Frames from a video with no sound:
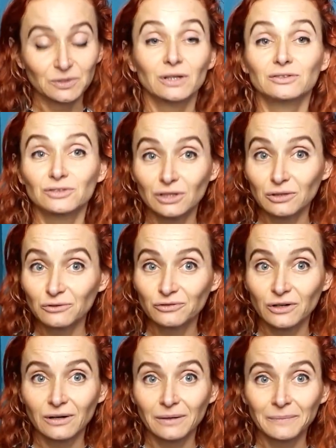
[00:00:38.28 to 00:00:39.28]
So
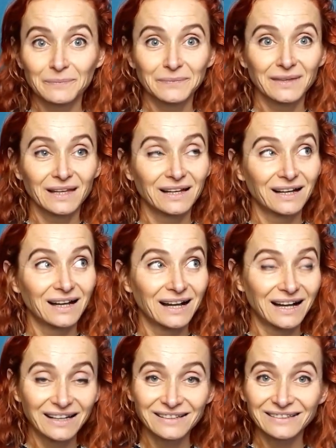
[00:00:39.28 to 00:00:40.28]
far,
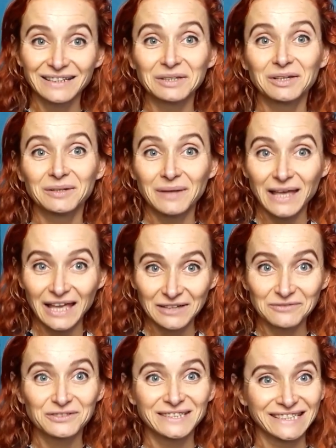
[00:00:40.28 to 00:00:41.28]
I like
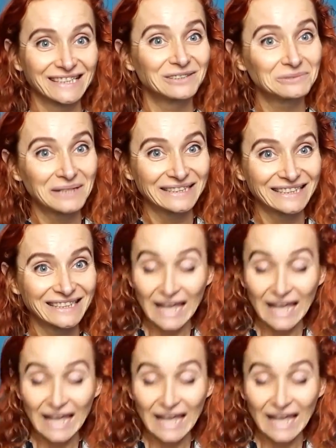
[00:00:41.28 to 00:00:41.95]
every single one,